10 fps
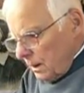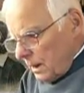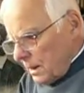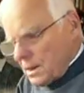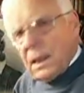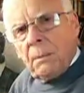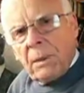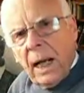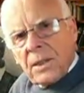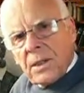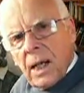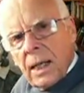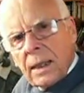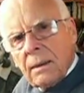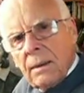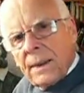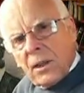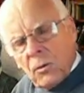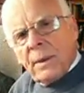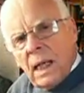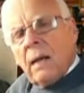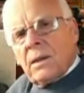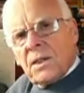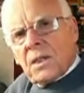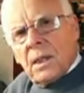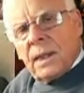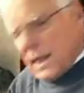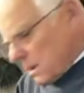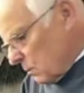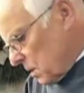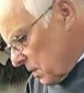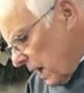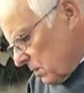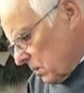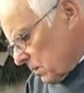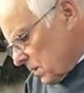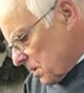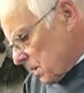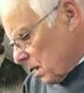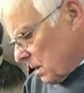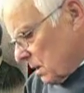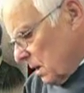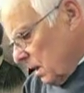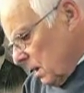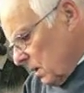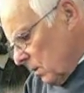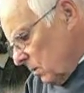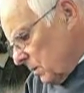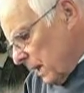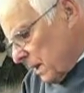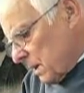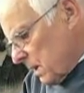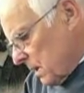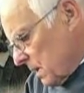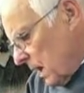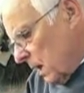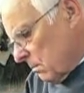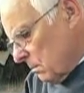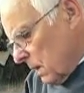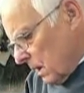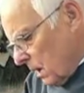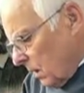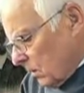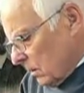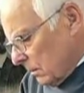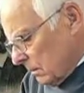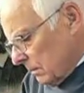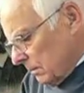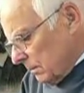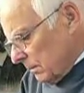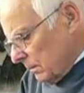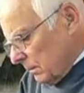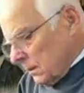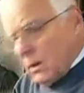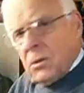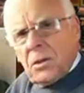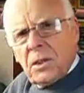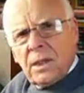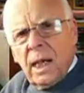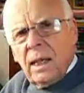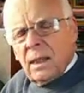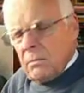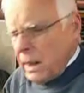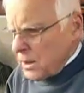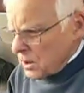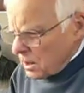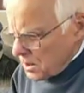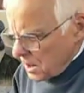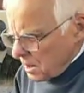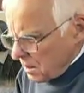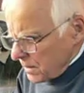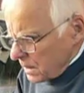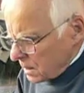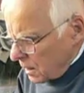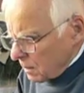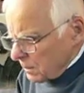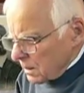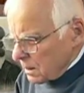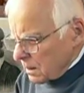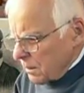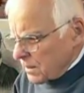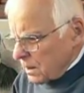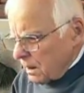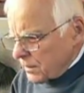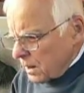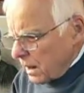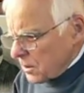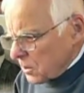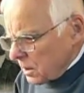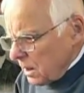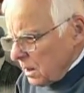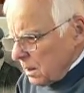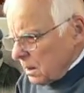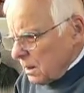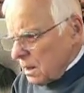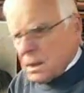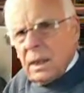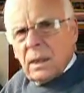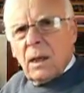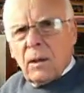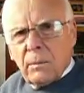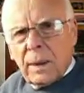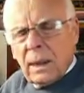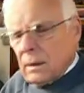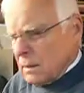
they still apply today, and that should be our concern, as it was Daniel's concern all that time ago. Of course, today the major concern of the economy uh, of the of the nation uh, is the economy.